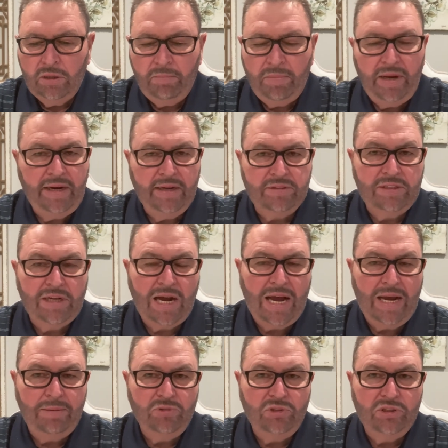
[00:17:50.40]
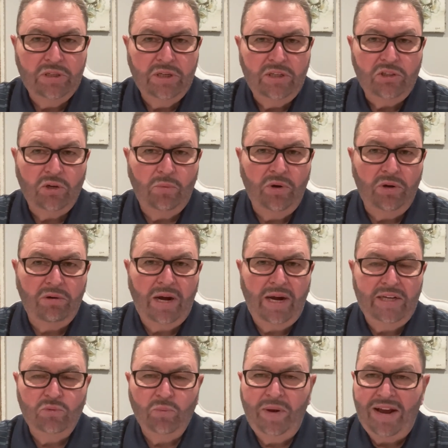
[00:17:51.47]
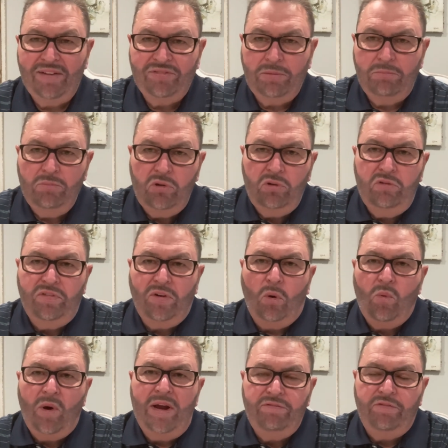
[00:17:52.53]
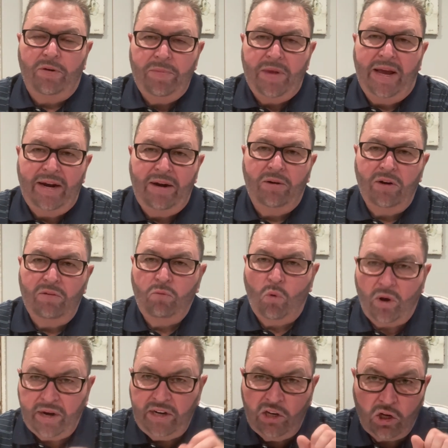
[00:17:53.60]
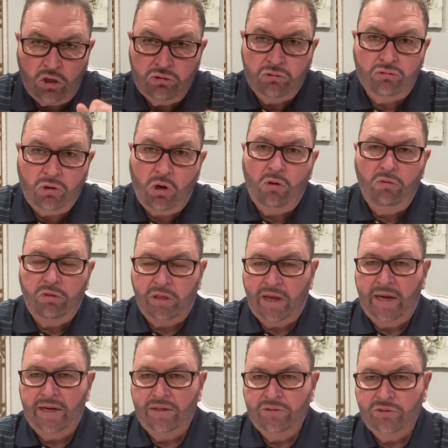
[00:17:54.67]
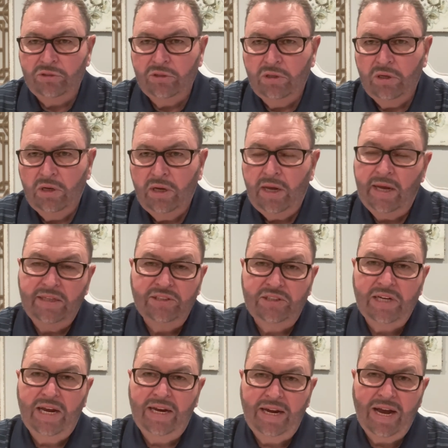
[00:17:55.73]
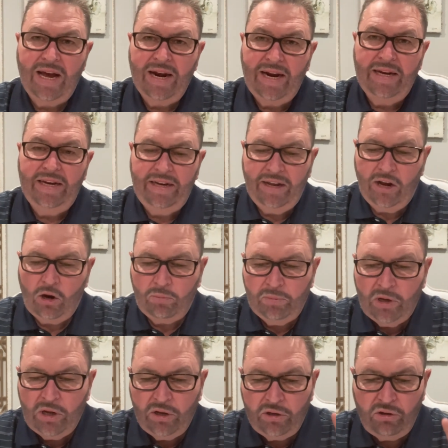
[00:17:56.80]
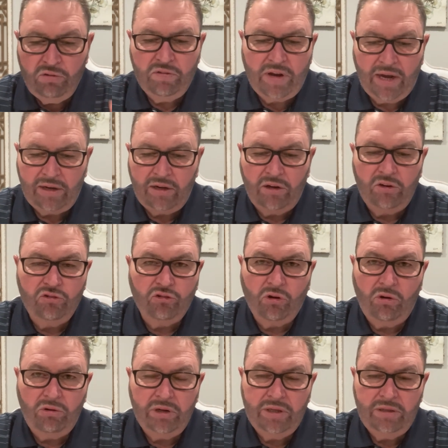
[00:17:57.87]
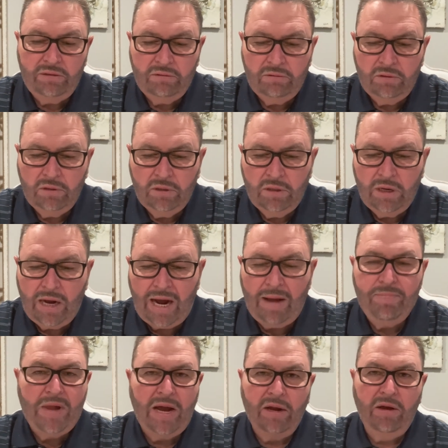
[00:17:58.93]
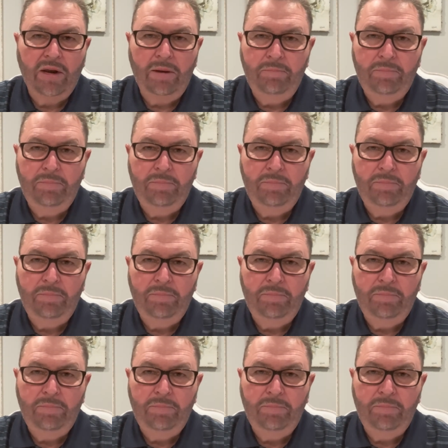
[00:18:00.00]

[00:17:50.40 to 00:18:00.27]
many a times to realize we have to move away from that area of wanting to control things and saying, God, I need help. You've got to control it. I'm not going to